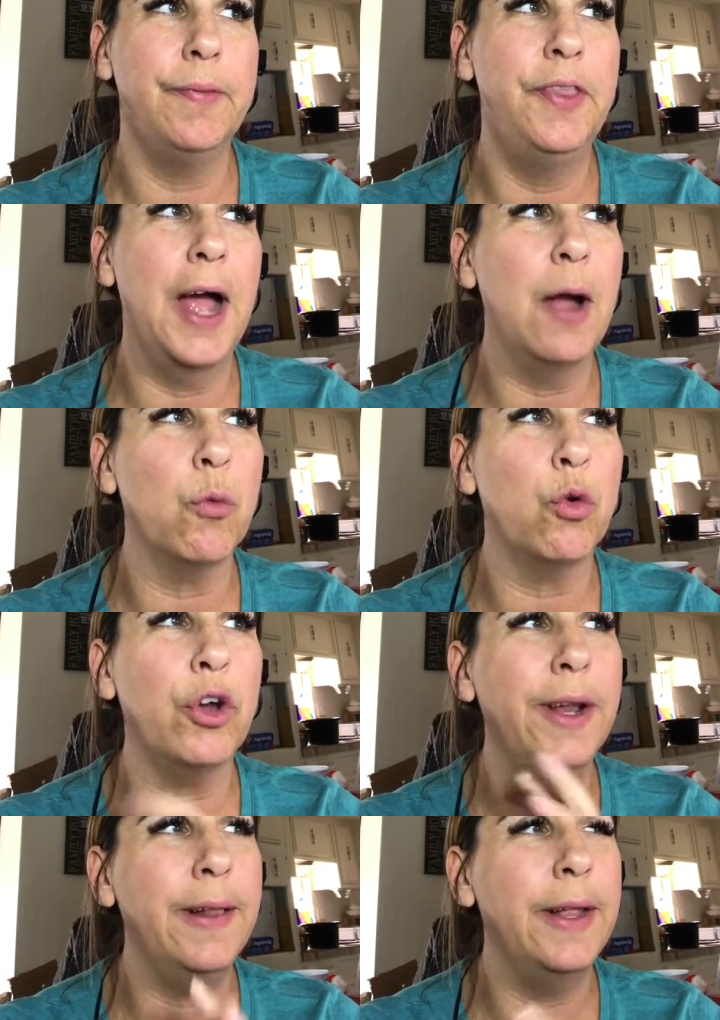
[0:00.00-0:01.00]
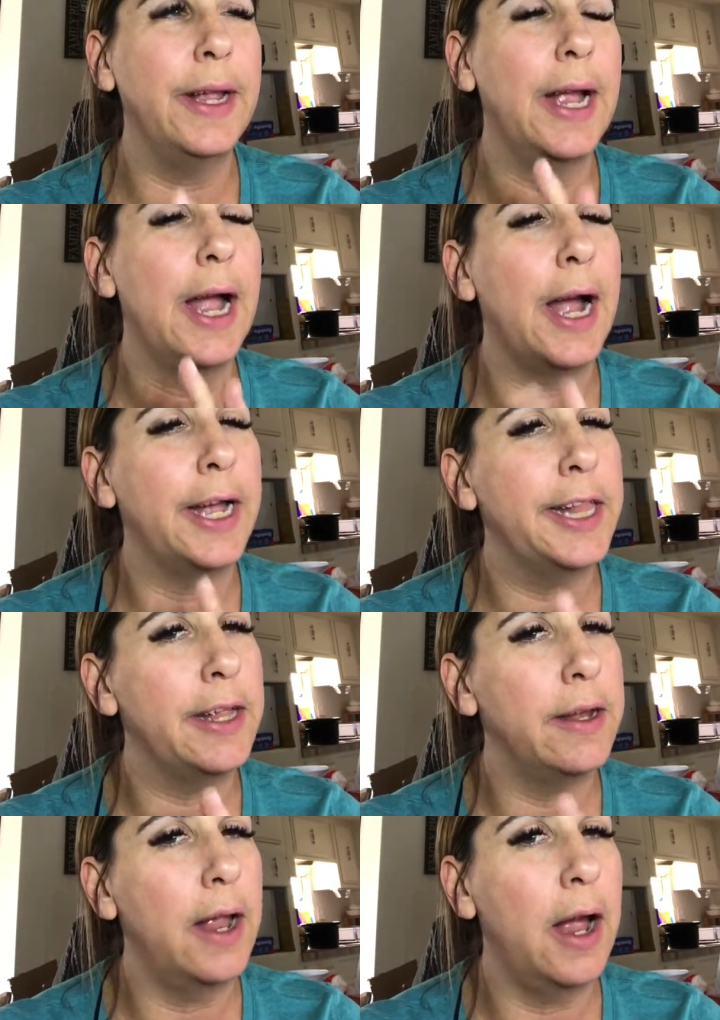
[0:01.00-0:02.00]
That really
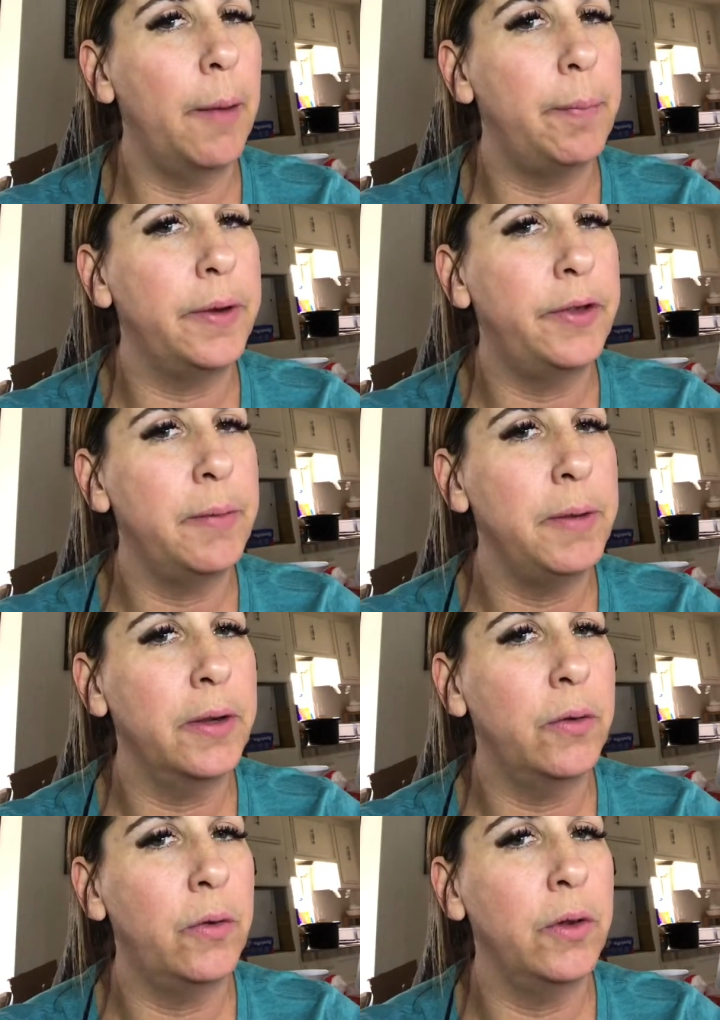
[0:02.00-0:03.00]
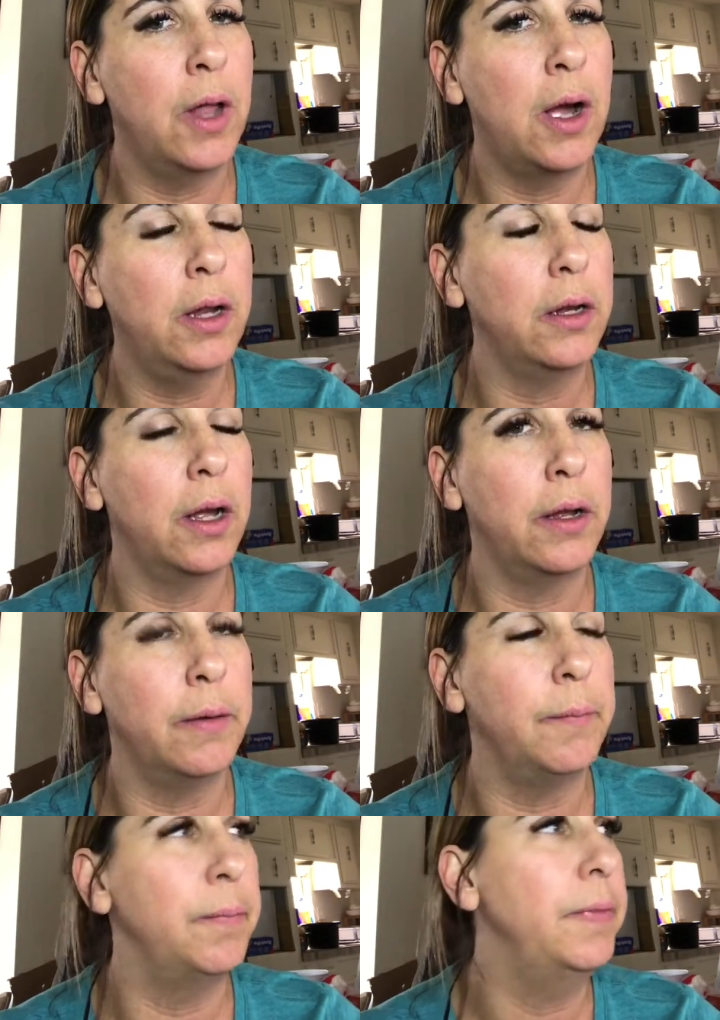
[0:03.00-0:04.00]
hasn't happened to me a whole lot.
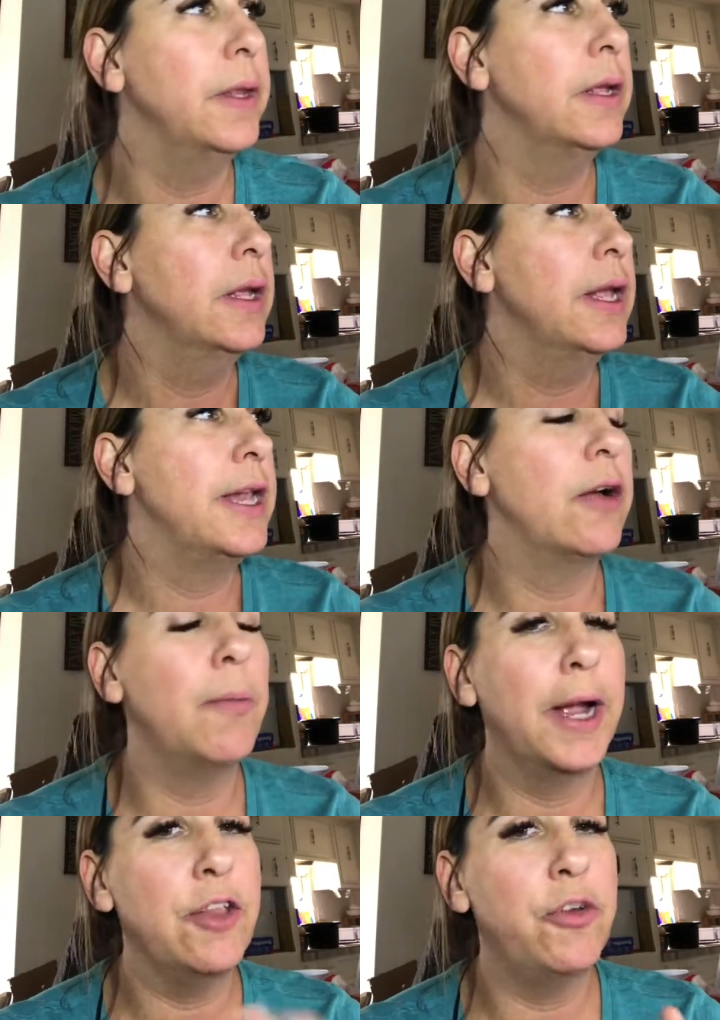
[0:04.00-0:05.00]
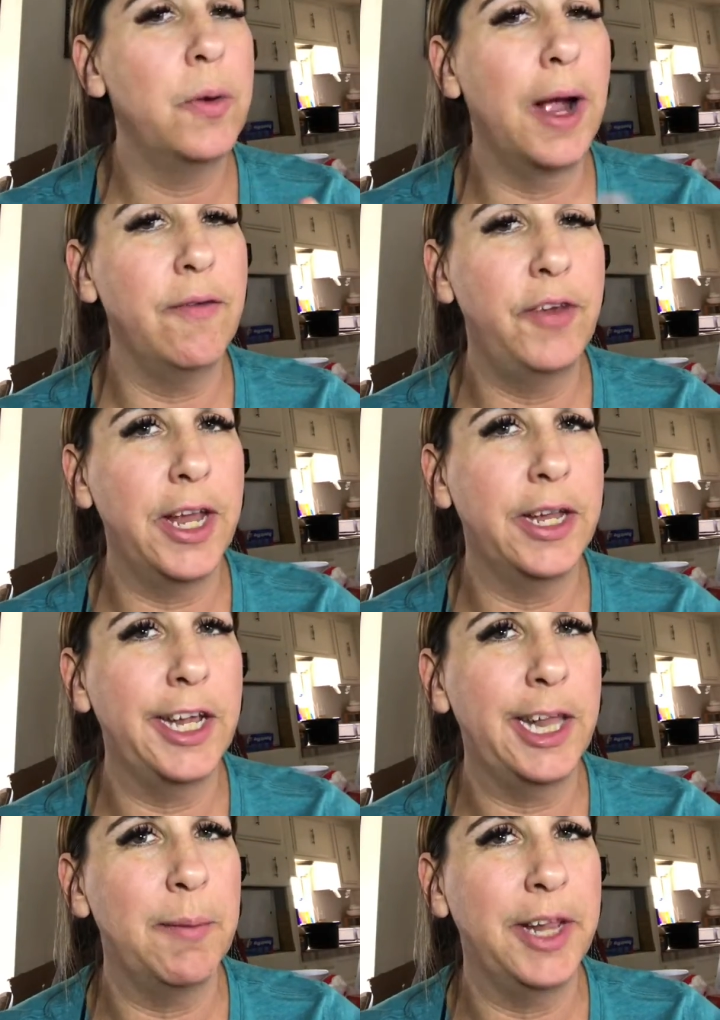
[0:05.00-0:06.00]
Now, mind you, I've
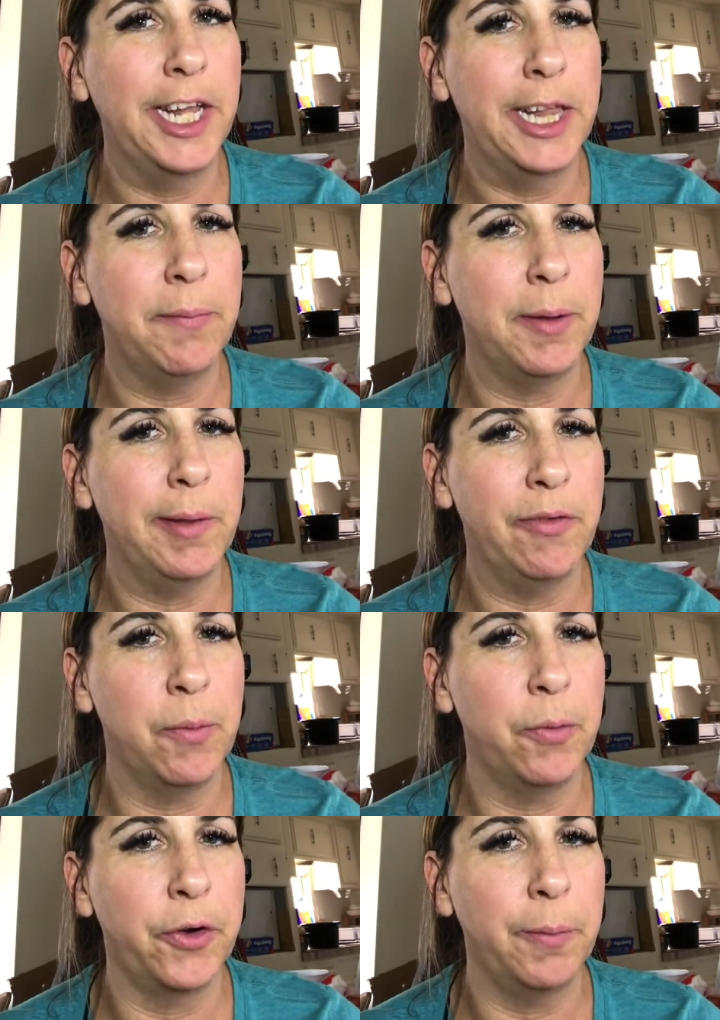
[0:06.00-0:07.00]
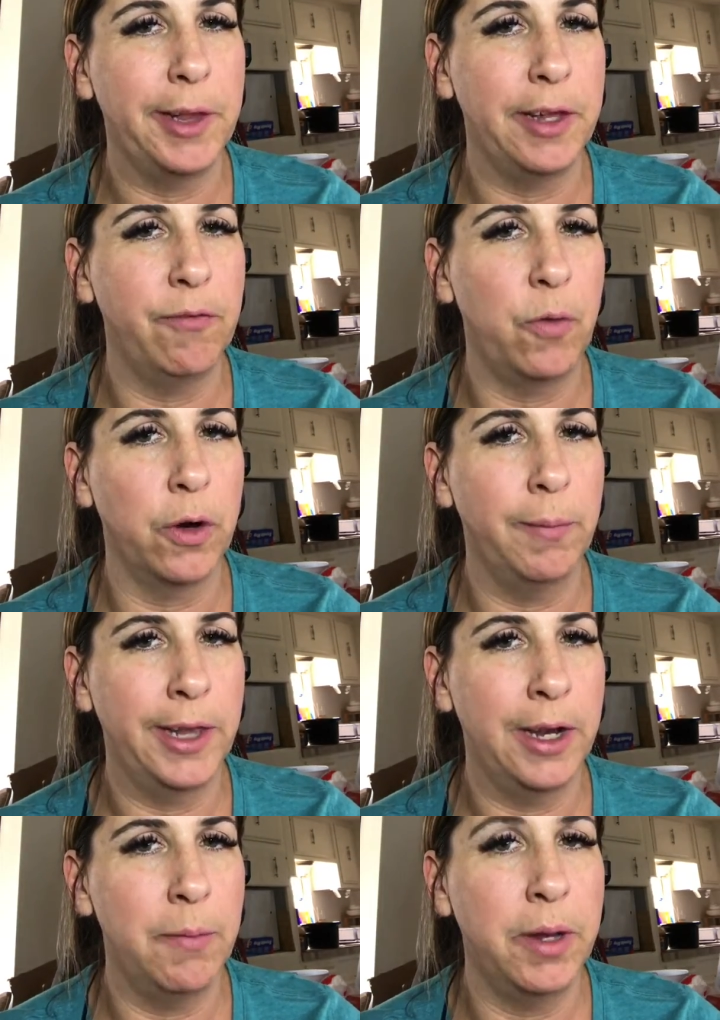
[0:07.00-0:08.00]
taken some of these symptoms from groups and forums
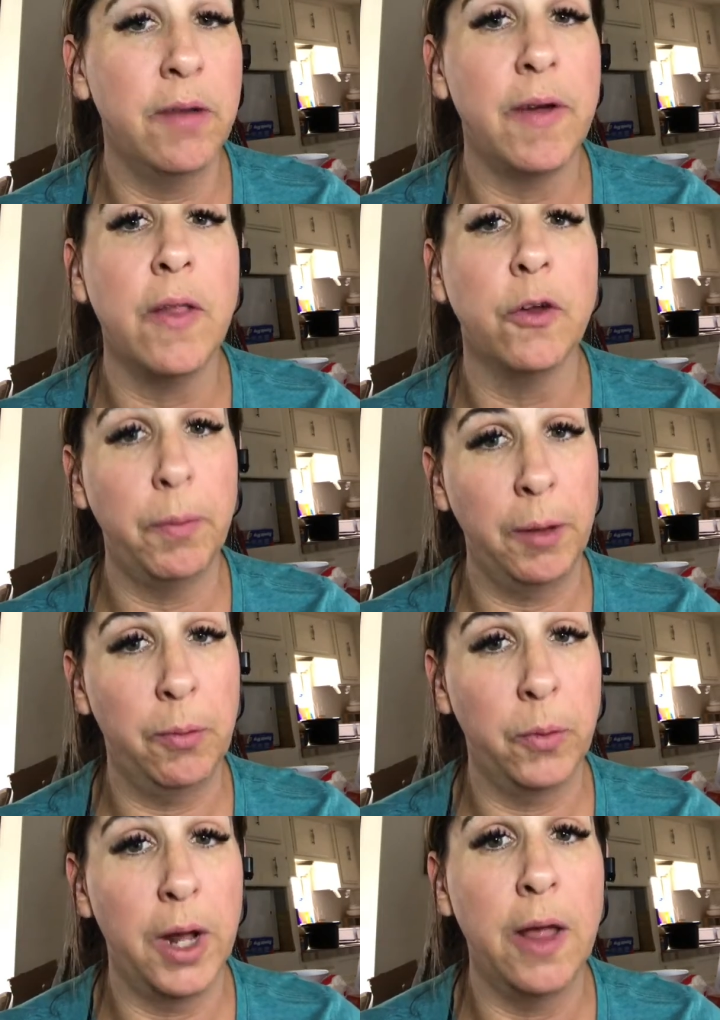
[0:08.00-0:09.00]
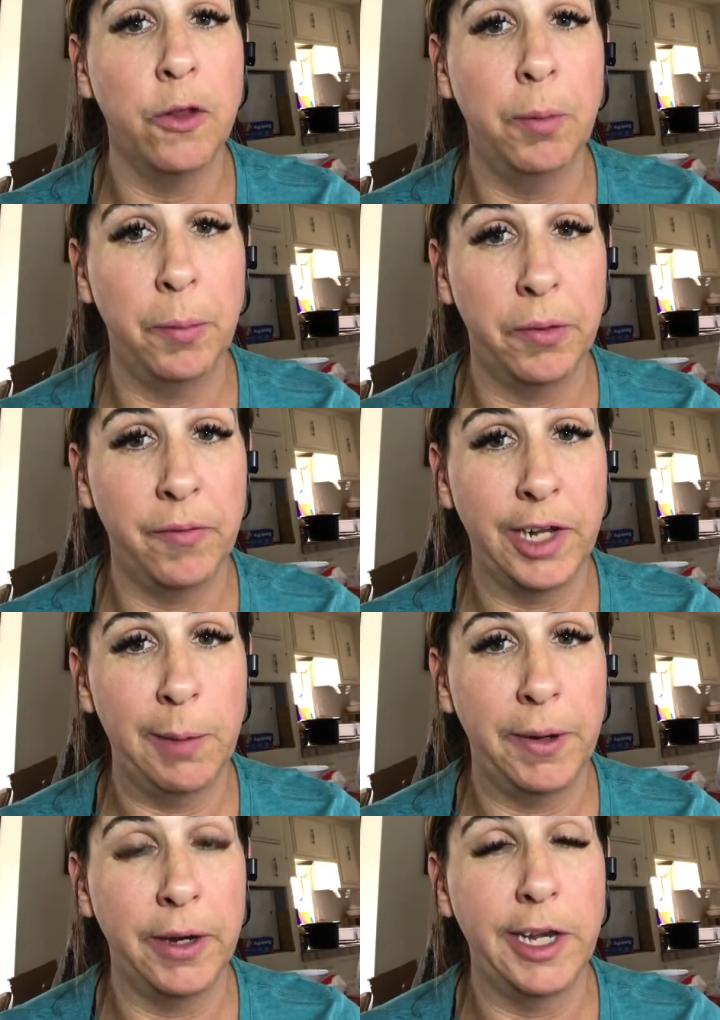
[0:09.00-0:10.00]
that I'm in of other people, what other people have
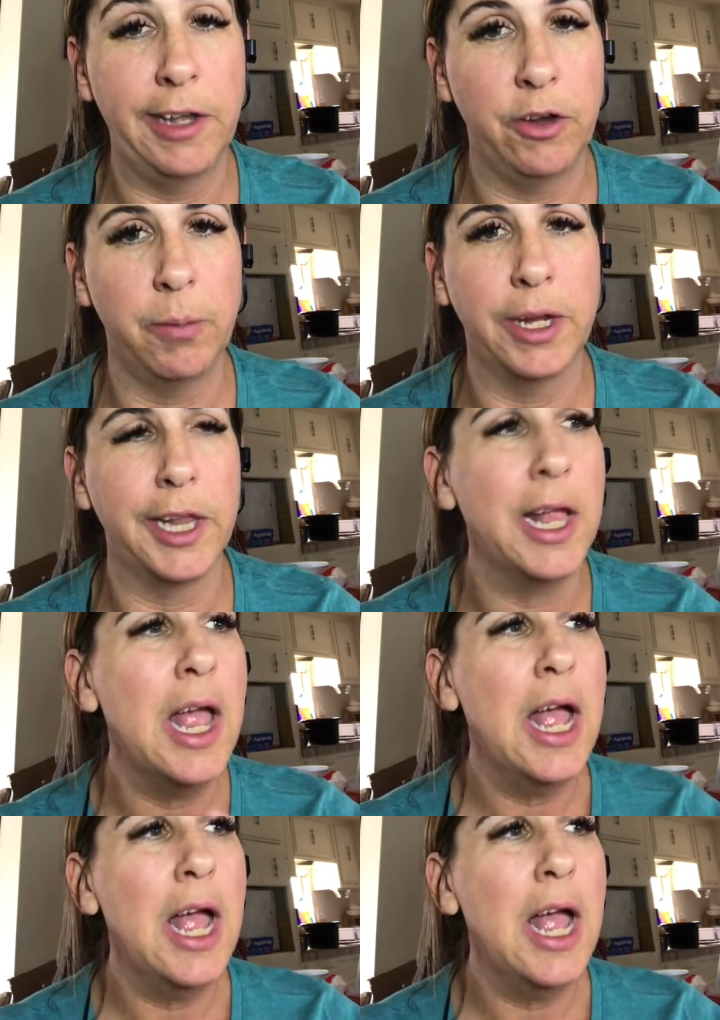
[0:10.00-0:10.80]
experienced too, because